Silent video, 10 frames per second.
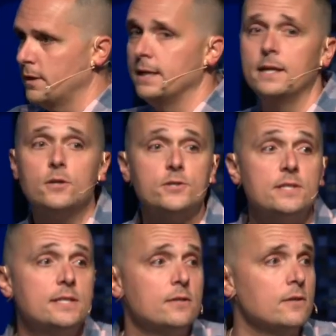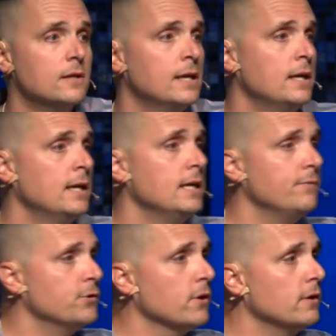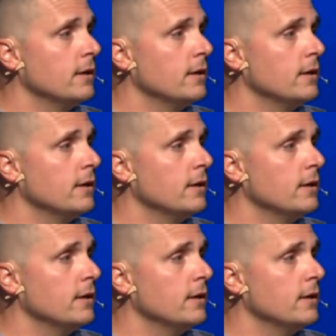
And here's the deal if you're